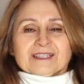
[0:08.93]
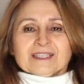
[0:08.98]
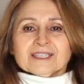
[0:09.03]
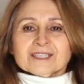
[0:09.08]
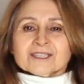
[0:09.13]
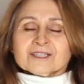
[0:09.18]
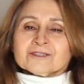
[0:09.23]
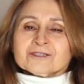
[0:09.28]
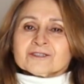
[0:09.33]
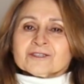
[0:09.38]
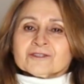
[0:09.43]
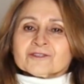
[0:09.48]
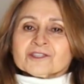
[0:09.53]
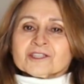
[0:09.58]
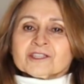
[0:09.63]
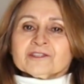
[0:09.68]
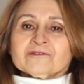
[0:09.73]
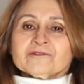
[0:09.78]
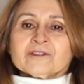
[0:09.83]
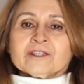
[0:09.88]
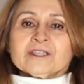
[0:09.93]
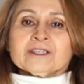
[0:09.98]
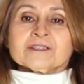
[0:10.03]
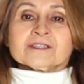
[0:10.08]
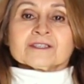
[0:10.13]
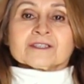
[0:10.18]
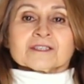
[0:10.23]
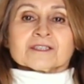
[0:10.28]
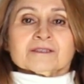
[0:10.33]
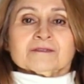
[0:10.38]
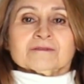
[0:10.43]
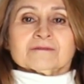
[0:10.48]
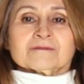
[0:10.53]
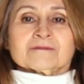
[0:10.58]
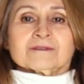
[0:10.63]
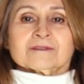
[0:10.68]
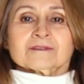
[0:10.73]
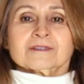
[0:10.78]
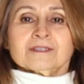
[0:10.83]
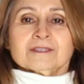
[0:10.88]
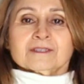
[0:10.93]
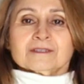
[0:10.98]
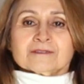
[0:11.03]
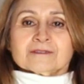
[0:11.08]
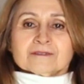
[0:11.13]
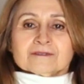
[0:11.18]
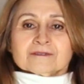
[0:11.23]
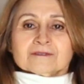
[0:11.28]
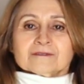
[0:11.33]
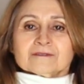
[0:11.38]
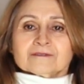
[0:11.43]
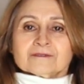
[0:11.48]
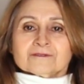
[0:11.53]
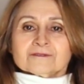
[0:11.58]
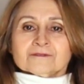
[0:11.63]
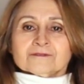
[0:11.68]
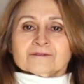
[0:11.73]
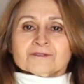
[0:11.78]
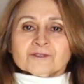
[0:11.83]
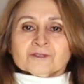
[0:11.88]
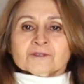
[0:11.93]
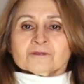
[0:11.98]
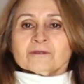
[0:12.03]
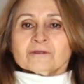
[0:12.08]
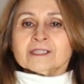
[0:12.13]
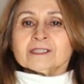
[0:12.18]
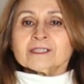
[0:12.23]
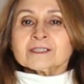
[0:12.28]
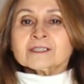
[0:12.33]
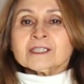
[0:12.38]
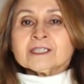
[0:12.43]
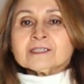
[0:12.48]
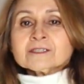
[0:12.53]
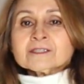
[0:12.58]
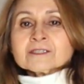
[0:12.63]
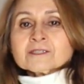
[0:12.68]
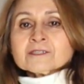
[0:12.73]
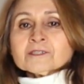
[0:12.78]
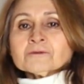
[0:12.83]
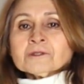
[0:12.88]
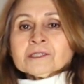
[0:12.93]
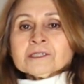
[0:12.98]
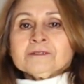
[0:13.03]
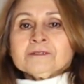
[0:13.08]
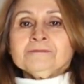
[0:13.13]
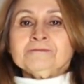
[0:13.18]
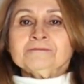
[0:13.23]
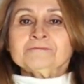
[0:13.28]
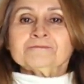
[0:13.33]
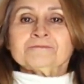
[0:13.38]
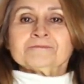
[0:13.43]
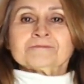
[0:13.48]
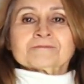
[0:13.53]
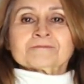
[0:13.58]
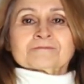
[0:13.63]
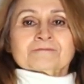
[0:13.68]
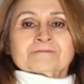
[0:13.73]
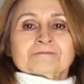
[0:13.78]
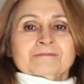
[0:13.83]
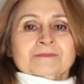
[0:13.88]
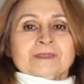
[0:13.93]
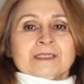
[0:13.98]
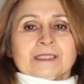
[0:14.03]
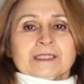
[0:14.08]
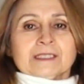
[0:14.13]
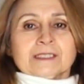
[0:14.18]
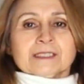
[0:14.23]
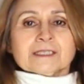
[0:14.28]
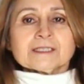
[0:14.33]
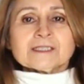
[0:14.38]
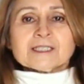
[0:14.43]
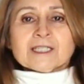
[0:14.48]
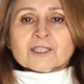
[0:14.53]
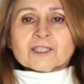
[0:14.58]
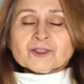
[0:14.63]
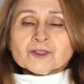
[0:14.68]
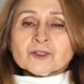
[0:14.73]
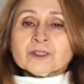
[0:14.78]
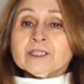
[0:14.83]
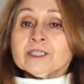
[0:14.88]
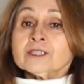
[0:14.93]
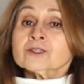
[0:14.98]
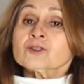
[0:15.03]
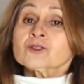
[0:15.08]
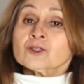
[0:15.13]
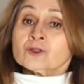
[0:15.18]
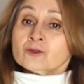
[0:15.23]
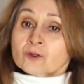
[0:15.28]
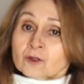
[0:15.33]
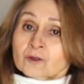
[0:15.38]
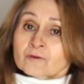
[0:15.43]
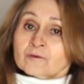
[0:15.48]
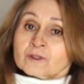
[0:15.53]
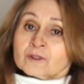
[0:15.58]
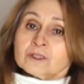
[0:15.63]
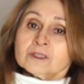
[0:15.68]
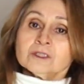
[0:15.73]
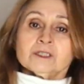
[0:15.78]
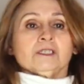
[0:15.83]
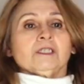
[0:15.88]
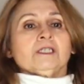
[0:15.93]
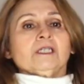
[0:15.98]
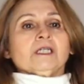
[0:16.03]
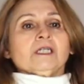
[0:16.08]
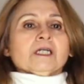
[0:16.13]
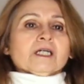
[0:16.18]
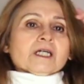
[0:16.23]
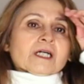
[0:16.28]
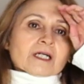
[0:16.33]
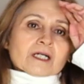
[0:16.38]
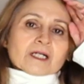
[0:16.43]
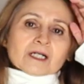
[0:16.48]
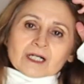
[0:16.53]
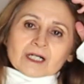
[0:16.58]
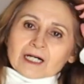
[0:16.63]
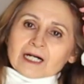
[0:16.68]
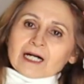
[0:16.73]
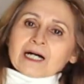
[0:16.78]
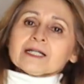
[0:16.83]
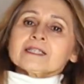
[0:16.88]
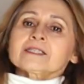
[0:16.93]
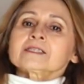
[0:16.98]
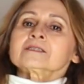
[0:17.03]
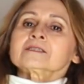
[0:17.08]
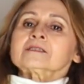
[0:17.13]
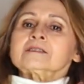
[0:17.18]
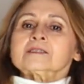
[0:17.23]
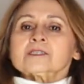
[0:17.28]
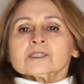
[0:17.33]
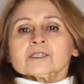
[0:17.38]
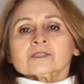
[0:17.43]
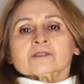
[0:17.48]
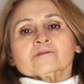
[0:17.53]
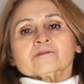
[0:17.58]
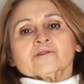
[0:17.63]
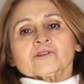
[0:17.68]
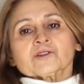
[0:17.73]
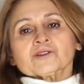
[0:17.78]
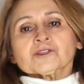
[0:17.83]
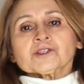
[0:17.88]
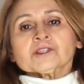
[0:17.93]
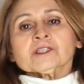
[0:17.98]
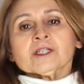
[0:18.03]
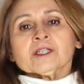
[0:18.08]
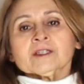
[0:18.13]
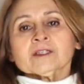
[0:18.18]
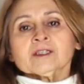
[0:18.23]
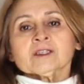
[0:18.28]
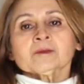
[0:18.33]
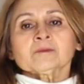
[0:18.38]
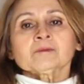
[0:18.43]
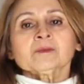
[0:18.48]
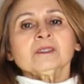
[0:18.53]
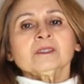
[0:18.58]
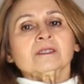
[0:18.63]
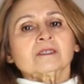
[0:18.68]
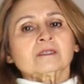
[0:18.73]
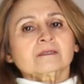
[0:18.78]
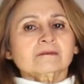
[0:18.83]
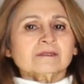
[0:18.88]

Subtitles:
Hello, crochet friends. Do you recognize this one? It's actually a do-over. I did it the first time